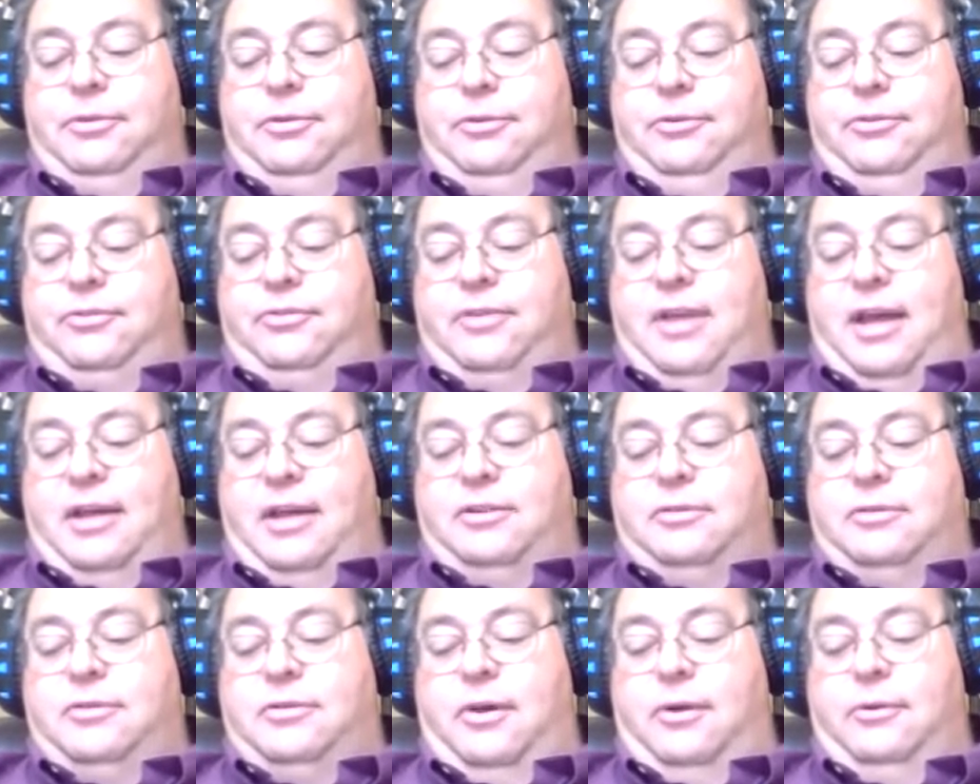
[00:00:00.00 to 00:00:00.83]
Now,
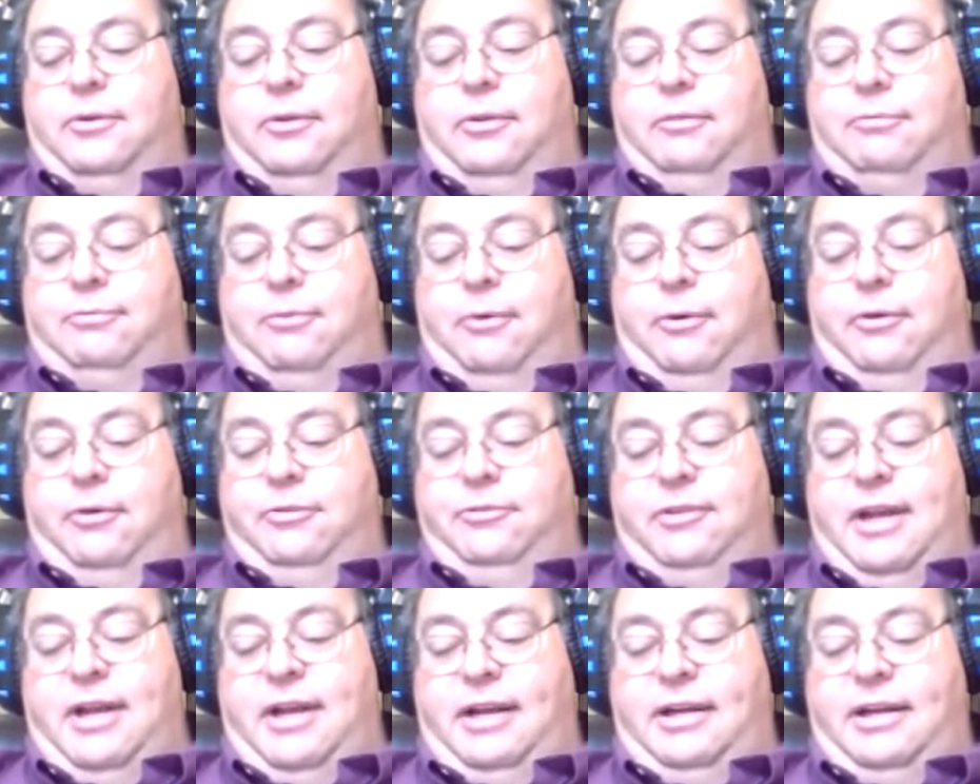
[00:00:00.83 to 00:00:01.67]

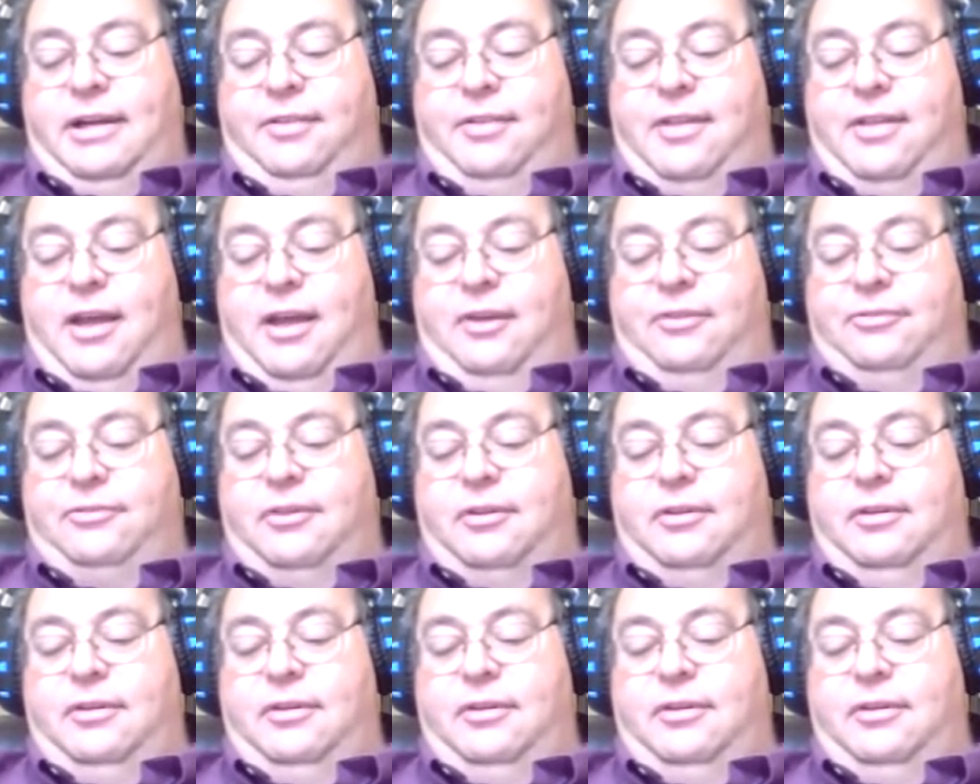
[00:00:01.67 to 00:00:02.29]
at this point,